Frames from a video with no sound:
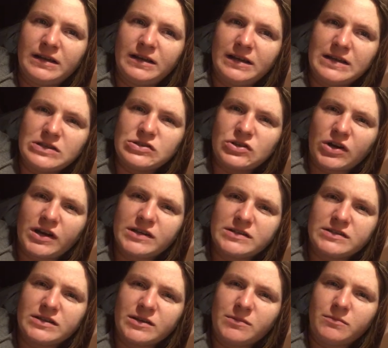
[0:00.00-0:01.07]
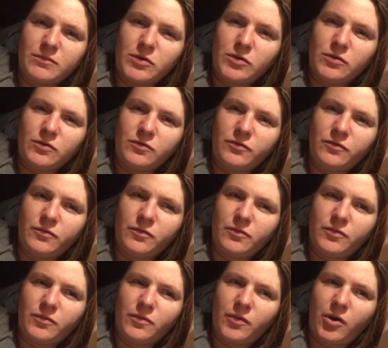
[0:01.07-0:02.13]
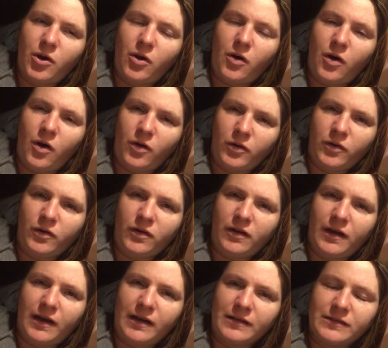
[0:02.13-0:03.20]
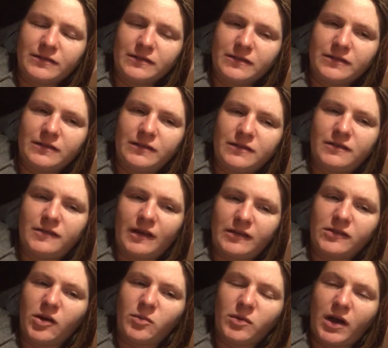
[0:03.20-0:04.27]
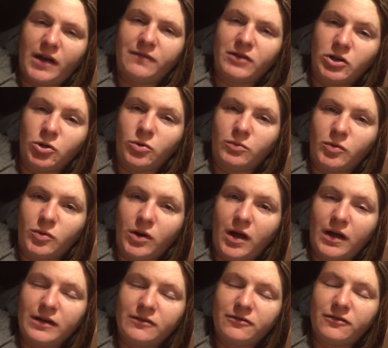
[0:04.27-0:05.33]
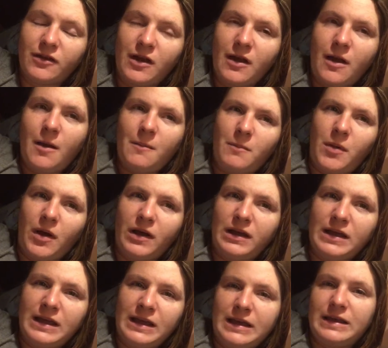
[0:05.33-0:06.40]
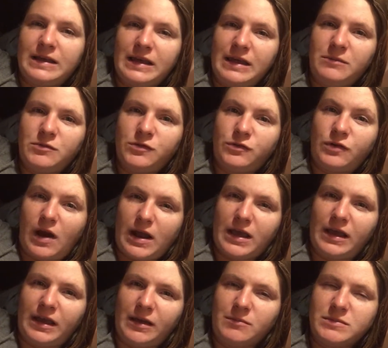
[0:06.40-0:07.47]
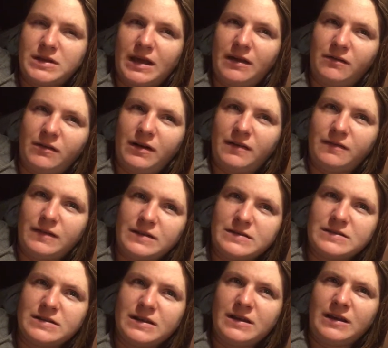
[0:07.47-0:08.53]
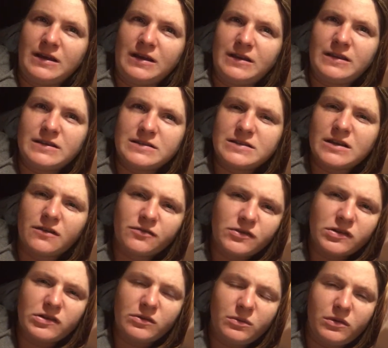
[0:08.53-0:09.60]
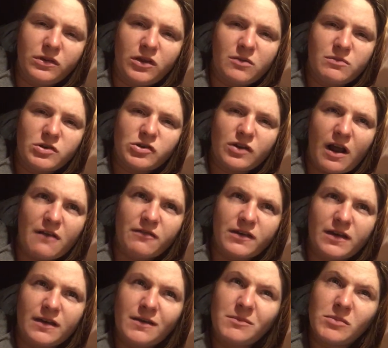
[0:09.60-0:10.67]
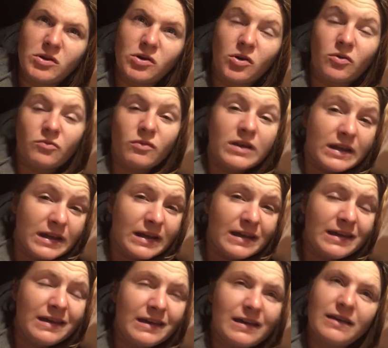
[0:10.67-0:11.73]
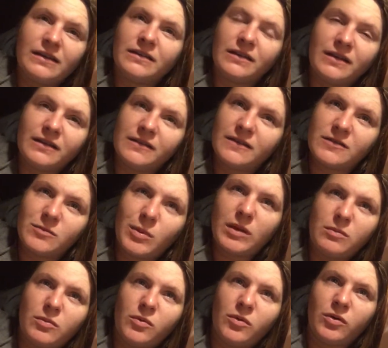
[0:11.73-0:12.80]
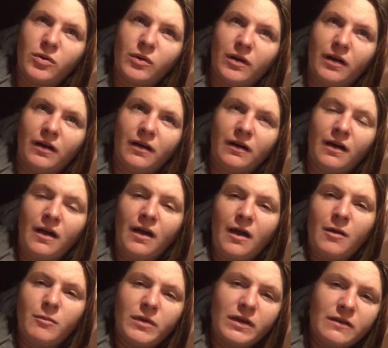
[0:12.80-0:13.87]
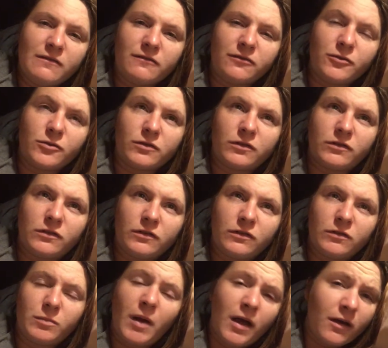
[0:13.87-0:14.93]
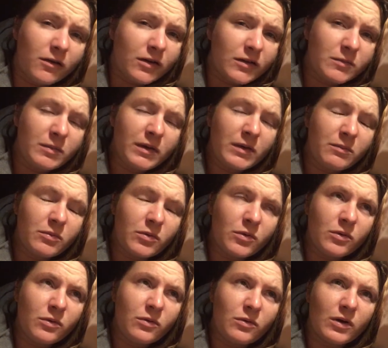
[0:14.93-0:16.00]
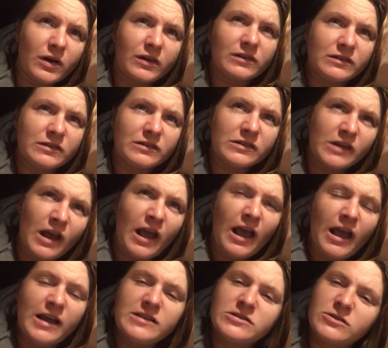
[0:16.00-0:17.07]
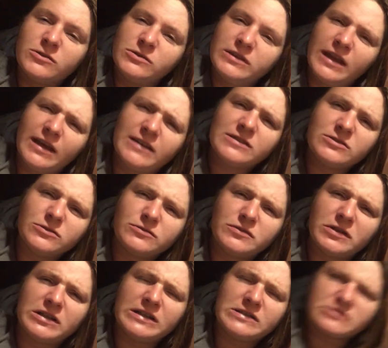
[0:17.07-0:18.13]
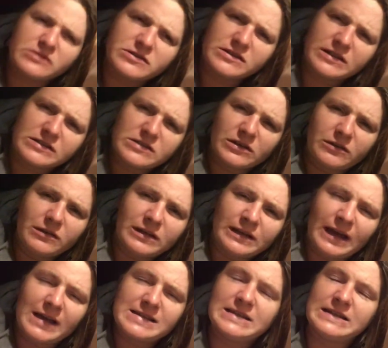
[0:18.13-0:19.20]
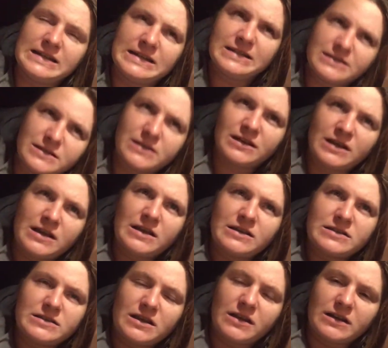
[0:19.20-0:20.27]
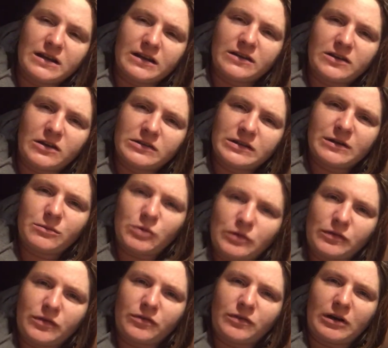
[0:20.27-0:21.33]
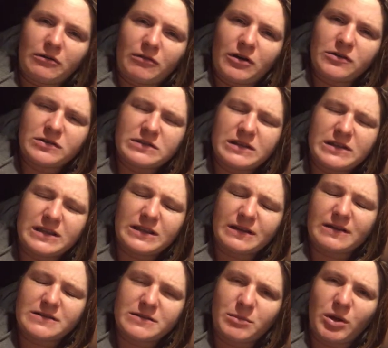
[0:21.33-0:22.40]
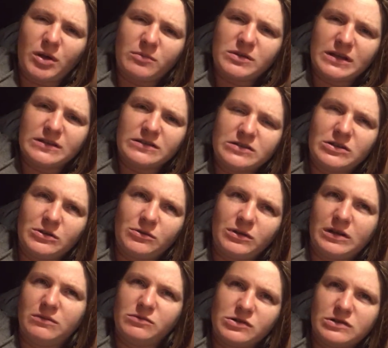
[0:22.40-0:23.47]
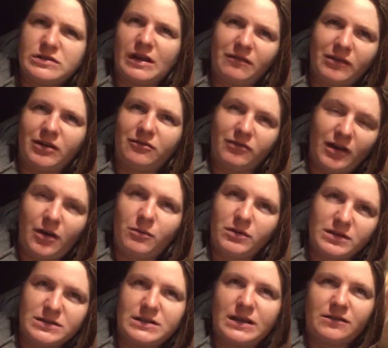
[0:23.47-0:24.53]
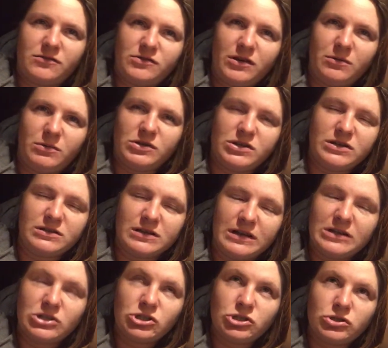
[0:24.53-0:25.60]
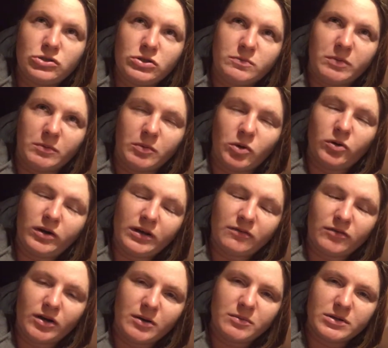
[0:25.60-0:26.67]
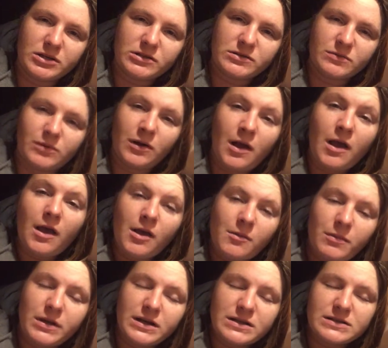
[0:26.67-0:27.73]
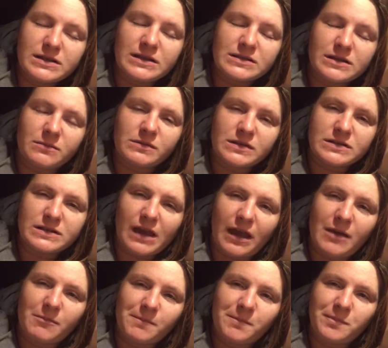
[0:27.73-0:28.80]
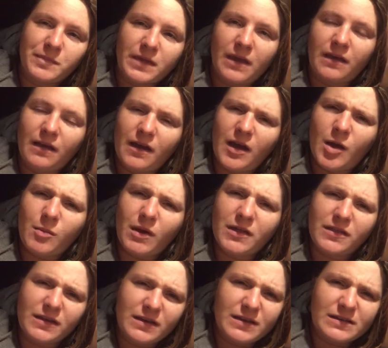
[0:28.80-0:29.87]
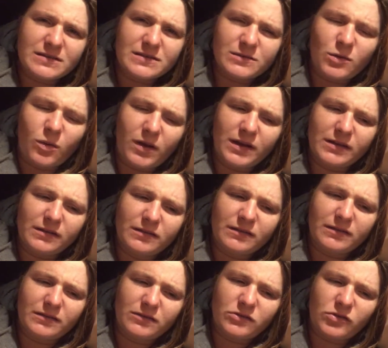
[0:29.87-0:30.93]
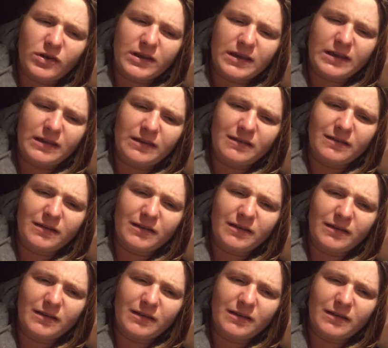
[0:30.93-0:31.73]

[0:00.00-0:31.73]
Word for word: he's tried to move on and set up kind of a normal life, but it keeps dragging him down. And there's there's stuff to do with human trafficking, but not really, and like there's people who are being forced to spy on other people, and it's all, yeah, it's all very interesting. So it has at least started to go down more of the thriller road, because I think the last time I updated you, he was just having an affair with his secretary, which is like super boring and very predictable, but it's it's upped its game. Um, I think it's quite tricky